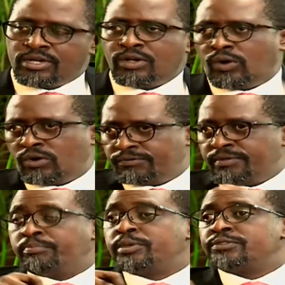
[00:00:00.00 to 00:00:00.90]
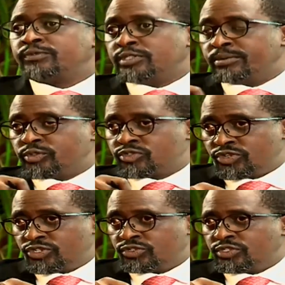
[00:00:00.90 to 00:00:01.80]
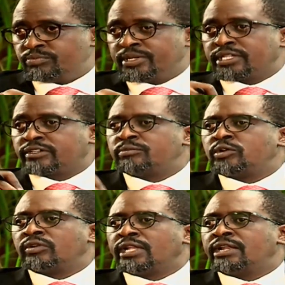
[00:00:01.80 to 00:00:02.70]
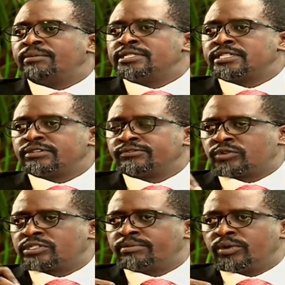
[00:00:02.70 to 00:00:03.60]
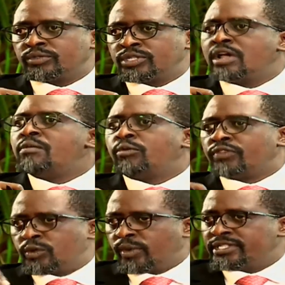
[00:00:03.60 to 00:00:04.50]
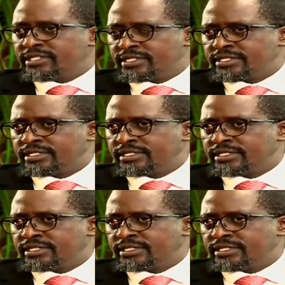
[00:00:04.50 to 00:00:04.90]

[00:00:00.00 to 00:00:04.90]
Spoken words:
of the peaceful demonstrations by the criminal elements that you've talked about more than once?